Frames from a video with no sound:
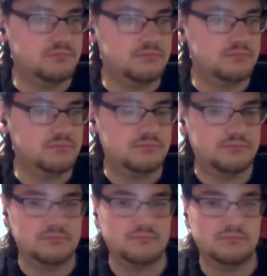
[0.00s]
not
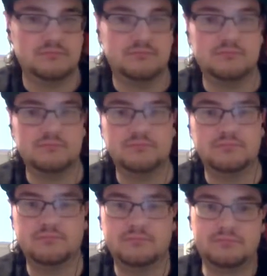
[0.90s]
cool at all.
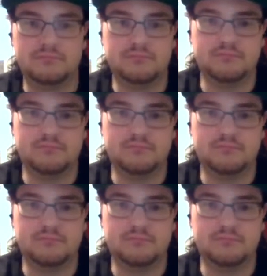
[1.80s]
Not cool.